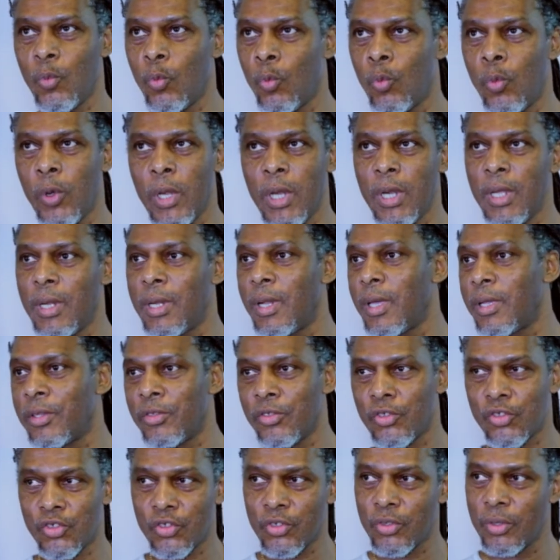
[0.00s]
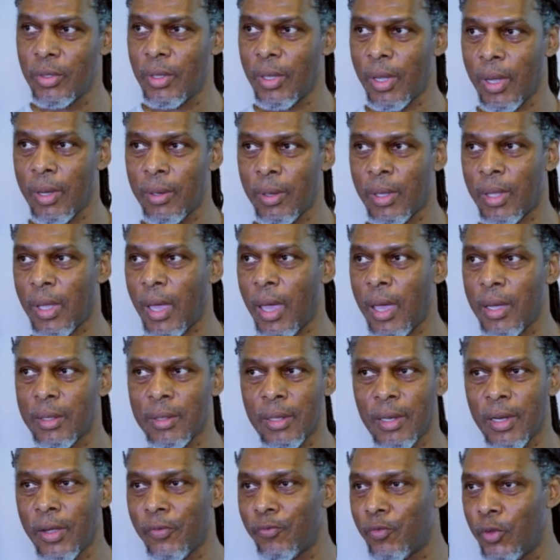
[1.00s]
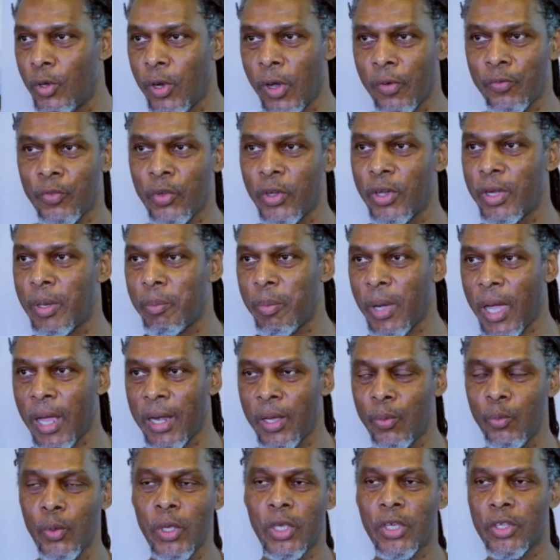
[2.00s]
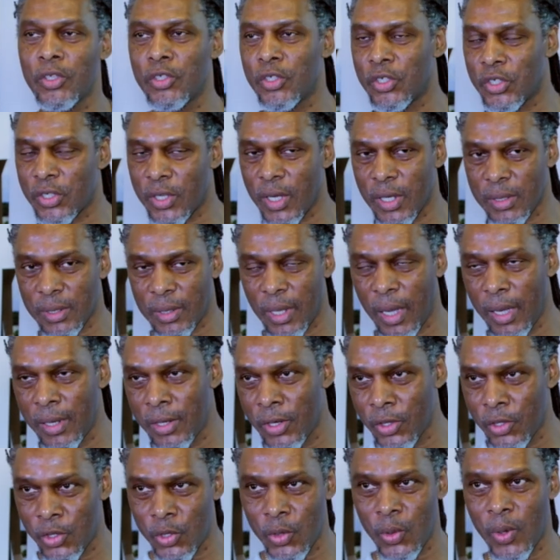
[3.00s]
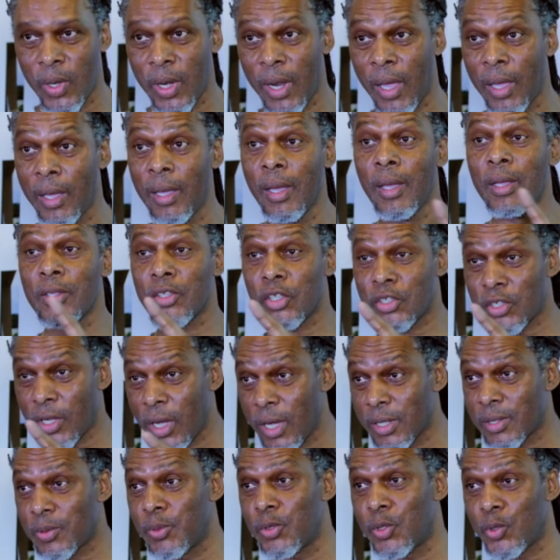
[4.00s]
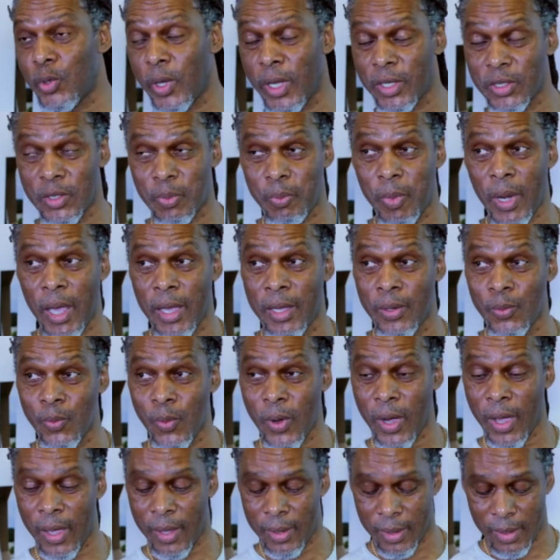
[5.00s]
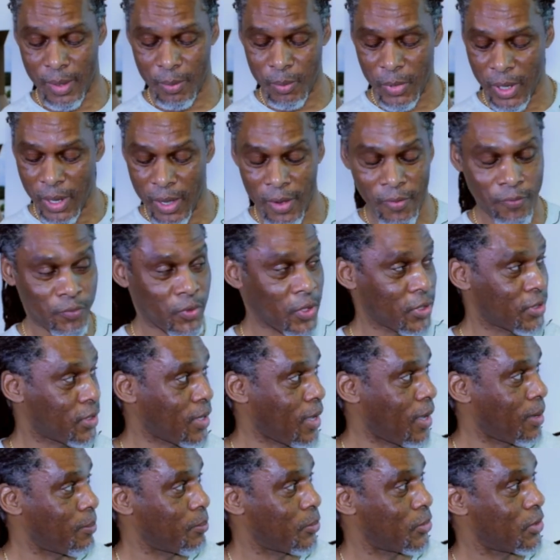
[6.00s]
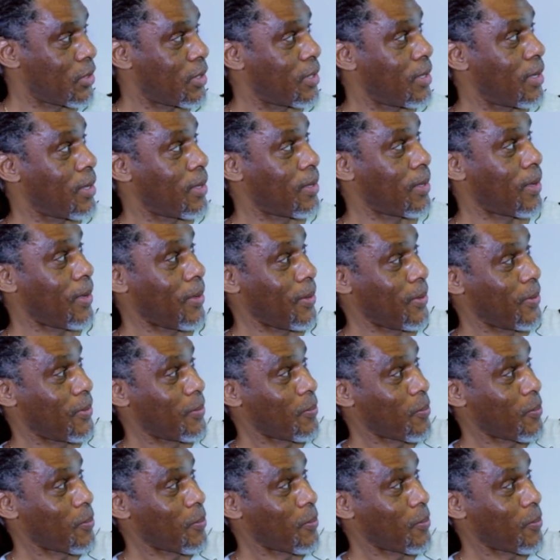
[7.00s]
Willie Lynch. Okay, I don't know if you lot have heard about it. We can discuss that in the Q&A. Just ask me to explain why. Coming out of the time to it yet.